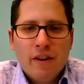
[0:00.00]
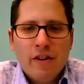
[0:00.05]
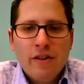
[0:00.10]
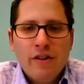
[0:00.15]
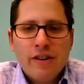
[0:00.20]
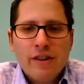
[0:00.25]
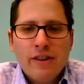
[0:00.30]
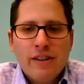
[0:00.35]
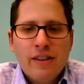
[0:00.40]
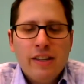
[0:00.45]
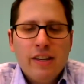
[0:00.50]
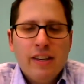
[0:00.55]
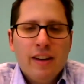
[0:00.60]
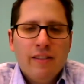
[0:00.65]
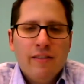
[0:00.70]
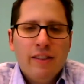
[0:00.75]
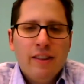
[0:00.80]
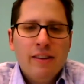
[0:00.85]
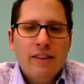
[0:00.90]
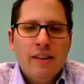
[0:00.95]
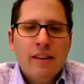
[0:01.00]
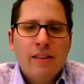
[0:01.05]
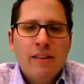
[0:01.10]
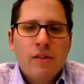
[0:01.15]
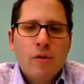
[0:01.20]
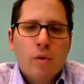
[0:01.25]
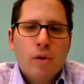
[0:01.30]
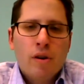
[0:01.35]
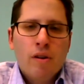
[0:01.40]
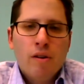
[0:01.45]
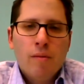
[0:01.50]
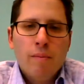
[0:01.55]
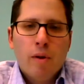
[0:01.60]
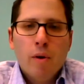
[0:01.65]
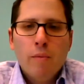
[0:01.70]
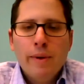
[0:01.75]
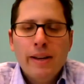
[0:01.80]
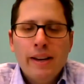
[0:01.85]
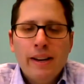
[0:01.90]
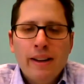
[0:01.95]
urgency of this historical
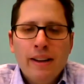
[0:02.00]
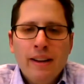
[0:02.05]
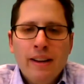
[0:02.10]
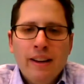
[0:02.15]
moment,